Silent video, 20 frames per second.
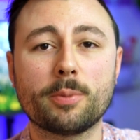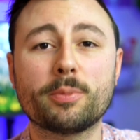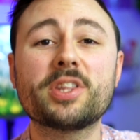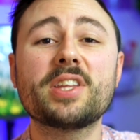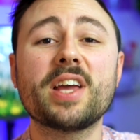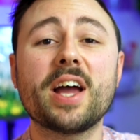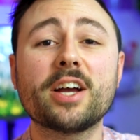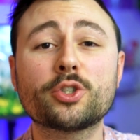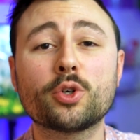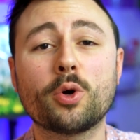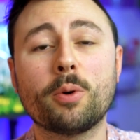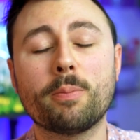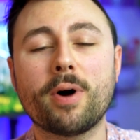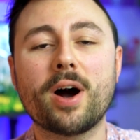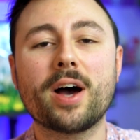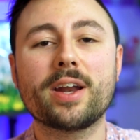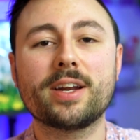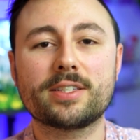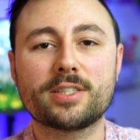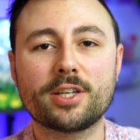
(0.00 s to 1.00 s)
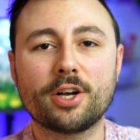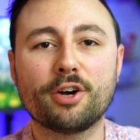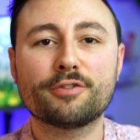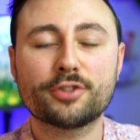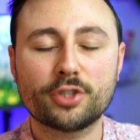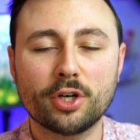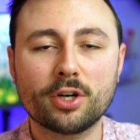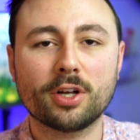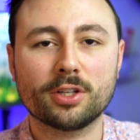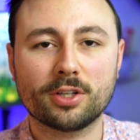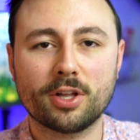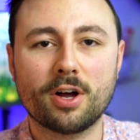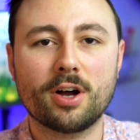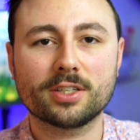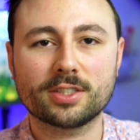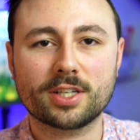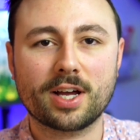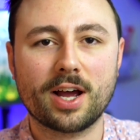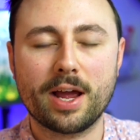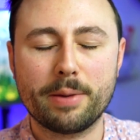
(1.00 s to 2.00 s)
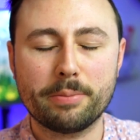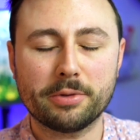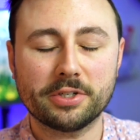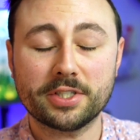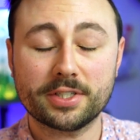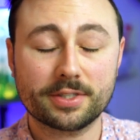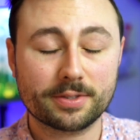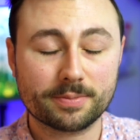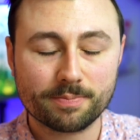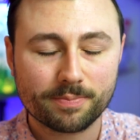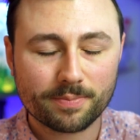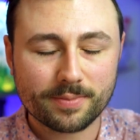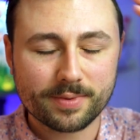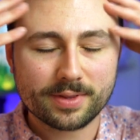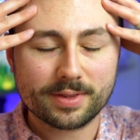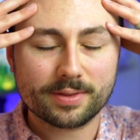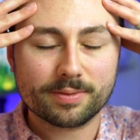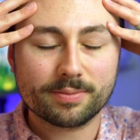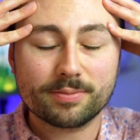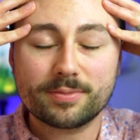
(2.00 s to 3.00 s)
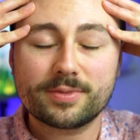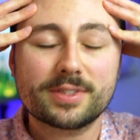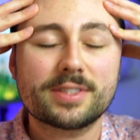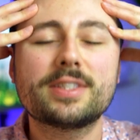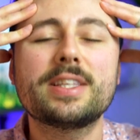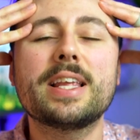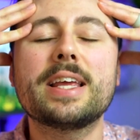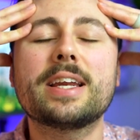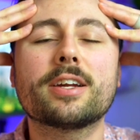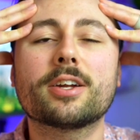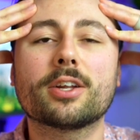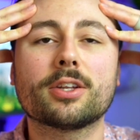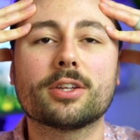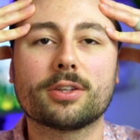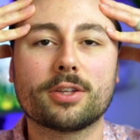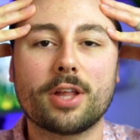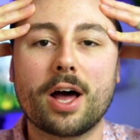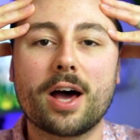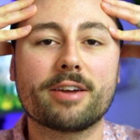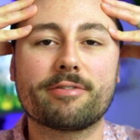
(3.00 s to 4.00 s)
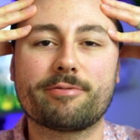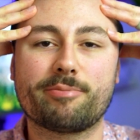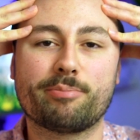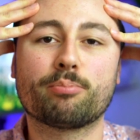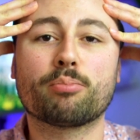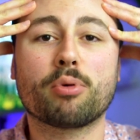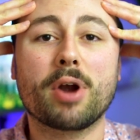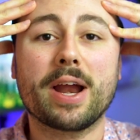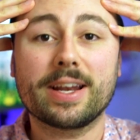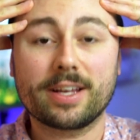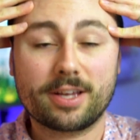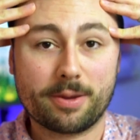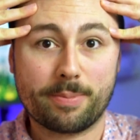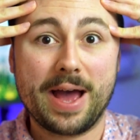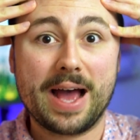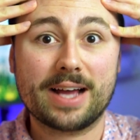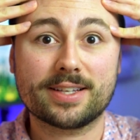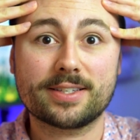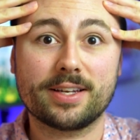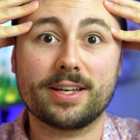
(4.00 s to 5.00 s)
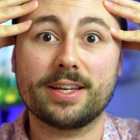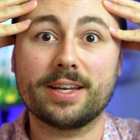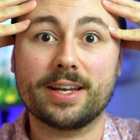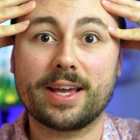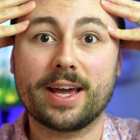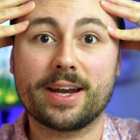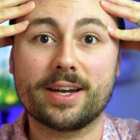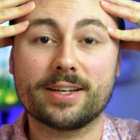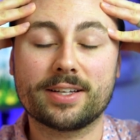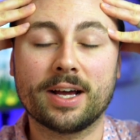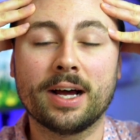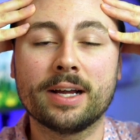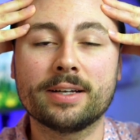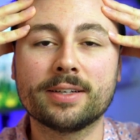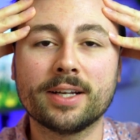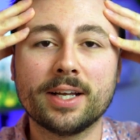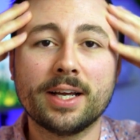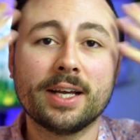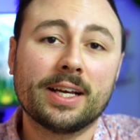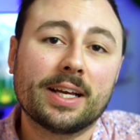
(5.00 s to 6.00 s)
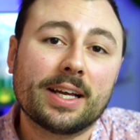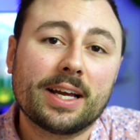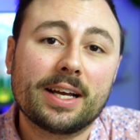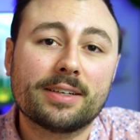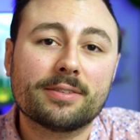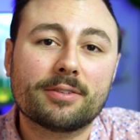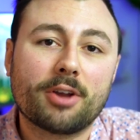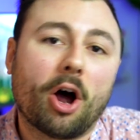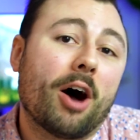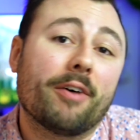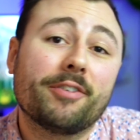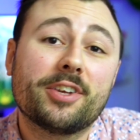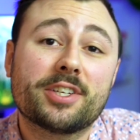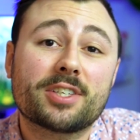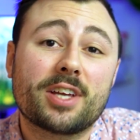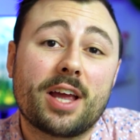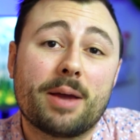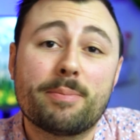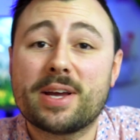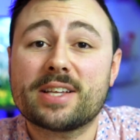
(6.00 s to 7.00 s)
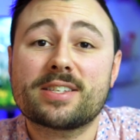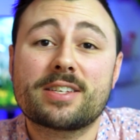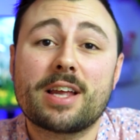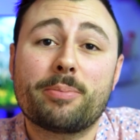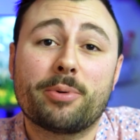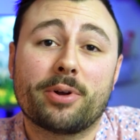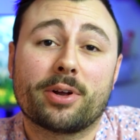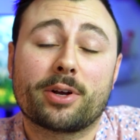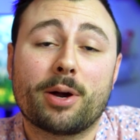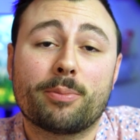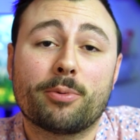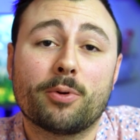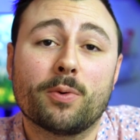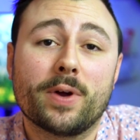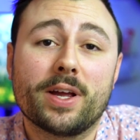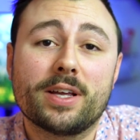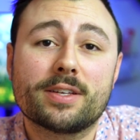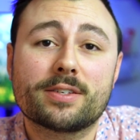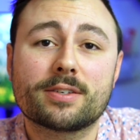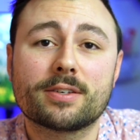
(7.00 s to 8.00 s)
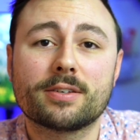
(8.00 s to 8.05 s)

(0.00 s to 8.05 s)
but the actual mod itself took a long time and just needed a lot of brain capacity to get it done. And obviously I messed up in a couple ways.